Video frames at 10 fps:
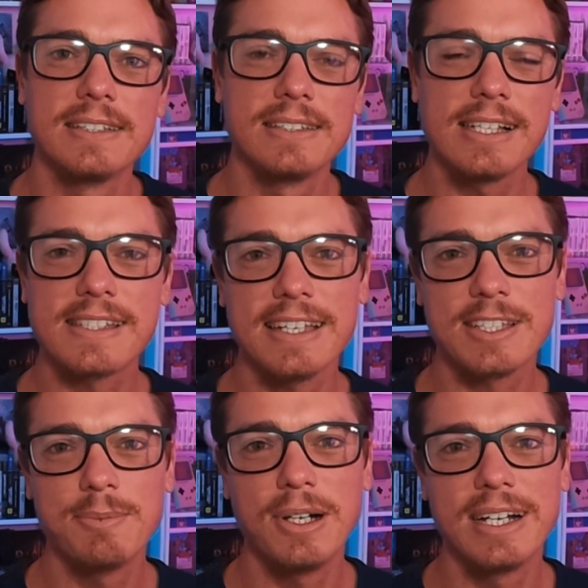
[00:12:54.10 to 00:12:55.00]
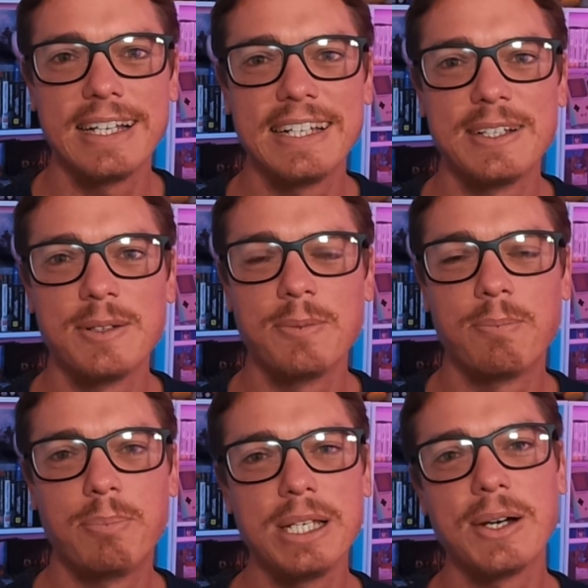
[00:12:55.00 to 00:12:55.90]
let's get to my
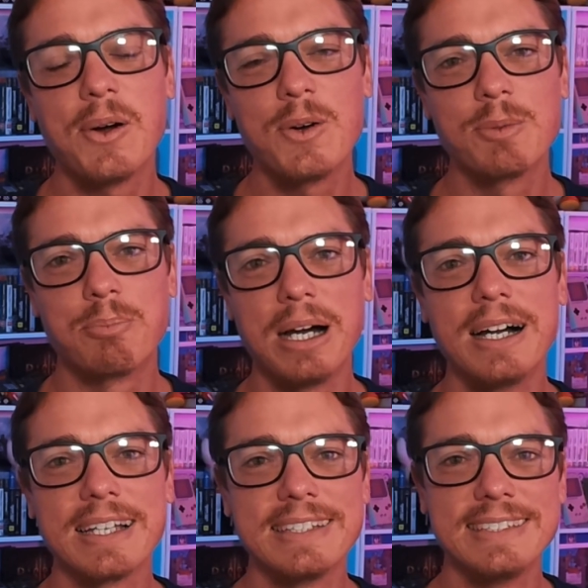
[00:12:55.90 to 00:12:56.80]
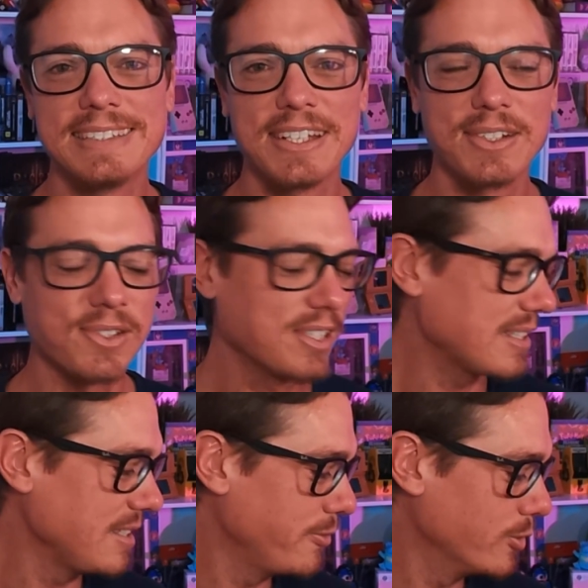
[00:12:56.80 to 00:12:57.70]
big old bargain Nintendo
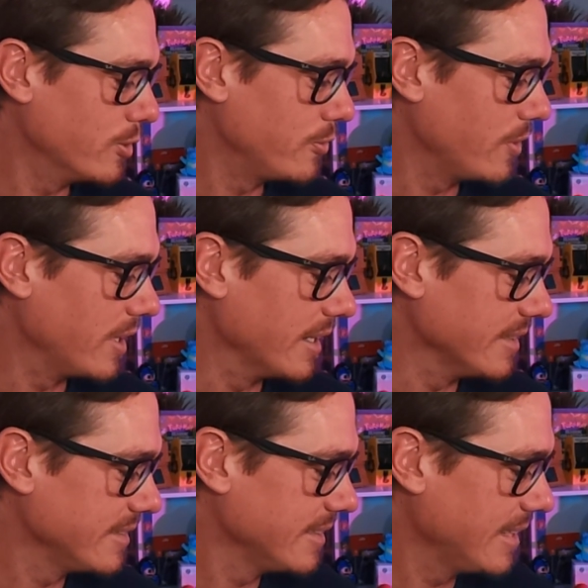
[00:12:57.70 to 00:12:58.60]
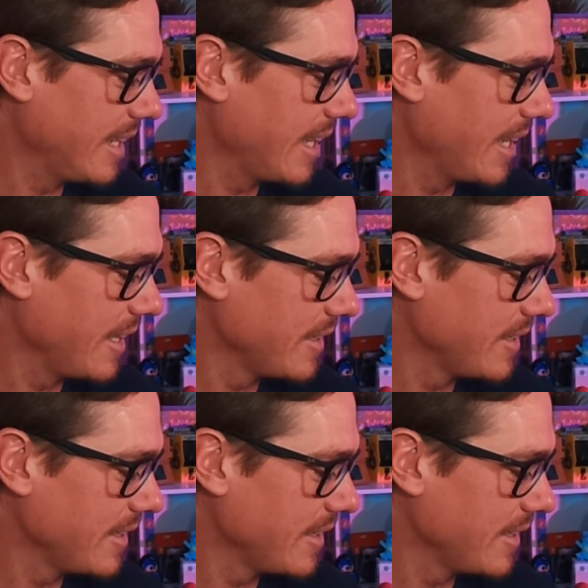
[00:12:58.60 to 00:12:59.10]
64 find. To